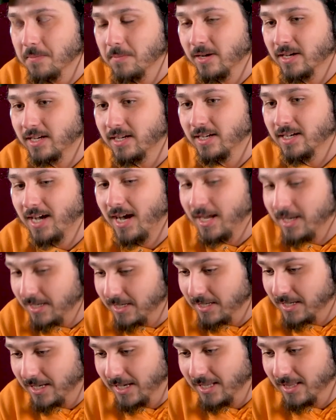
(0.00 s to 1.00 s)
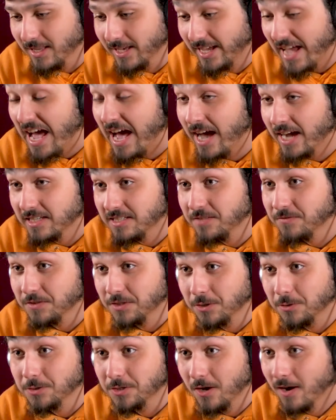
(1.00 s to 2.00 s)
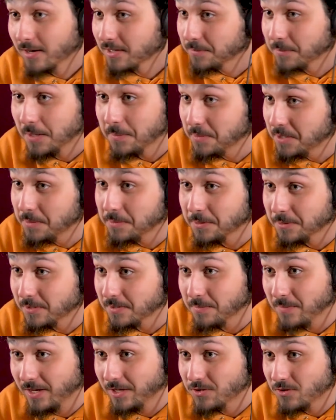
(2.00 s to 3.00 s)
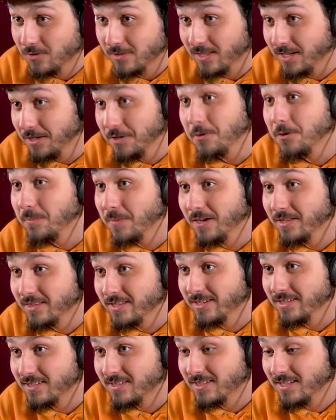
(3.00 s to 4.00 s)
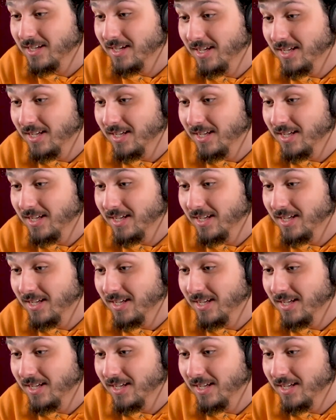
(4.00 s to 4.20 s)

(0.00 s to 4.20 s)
like I need to get like active and go talk to my people and make sure they know about this.